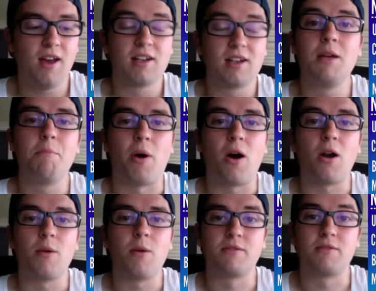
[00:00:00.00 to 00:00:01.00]
Clint
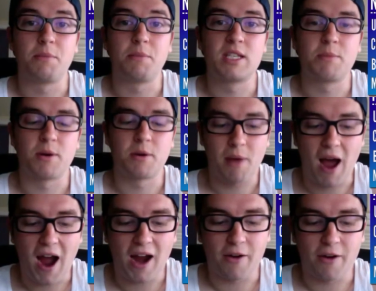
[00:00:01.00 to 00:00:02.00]
Barmes of the Pittsburgh
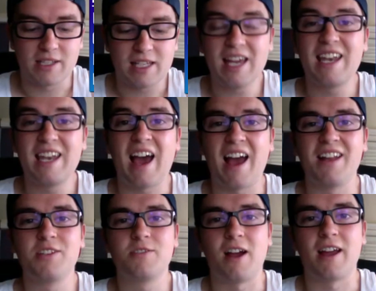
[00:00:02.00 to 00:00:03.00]
Pirates, he had nine
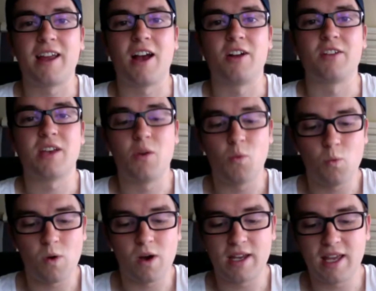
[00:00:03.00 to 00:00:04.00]
strikeouts and
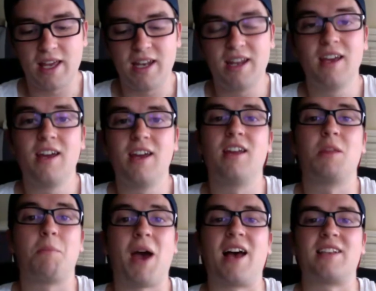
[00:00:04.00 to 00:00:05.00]
one hit in the
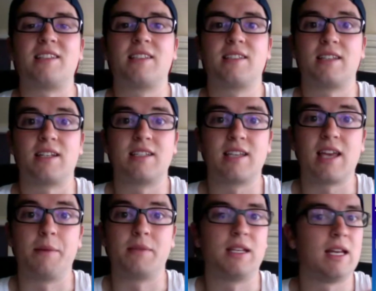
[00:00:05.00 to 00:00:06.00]
past six
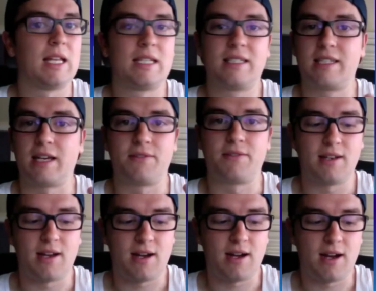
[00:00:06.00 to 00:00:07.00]
games. Definitely
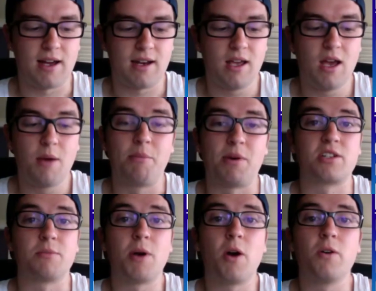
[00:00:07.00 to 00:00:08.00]
not hot.
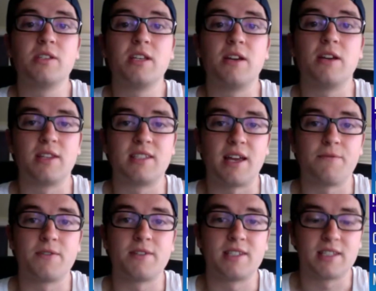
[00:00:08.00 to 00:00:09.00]
Buster Posey of the San
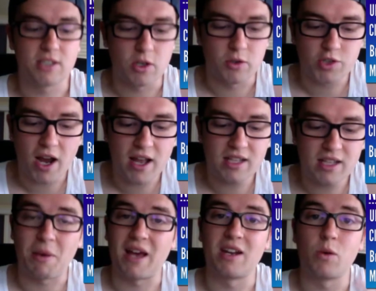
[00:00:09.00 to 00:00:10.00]
Francisco Giants,
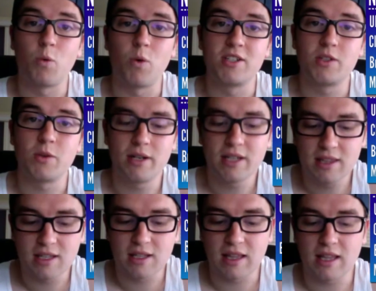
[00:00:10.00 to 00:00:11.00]
batting one twenty in
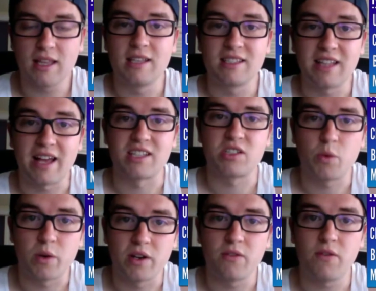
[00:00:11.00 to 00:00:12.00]
the, his last
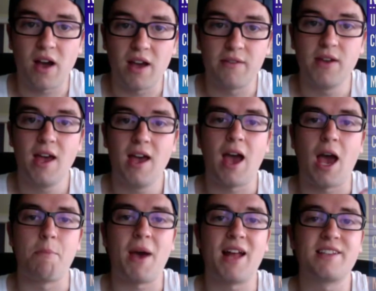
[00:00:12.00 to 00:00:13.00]
twenty-five
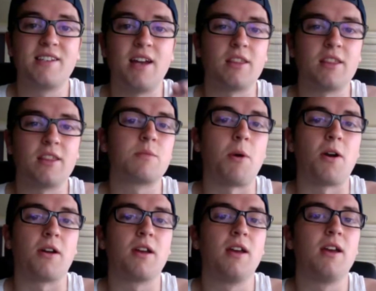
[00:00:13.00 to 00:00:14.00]
at-bats. Not the spark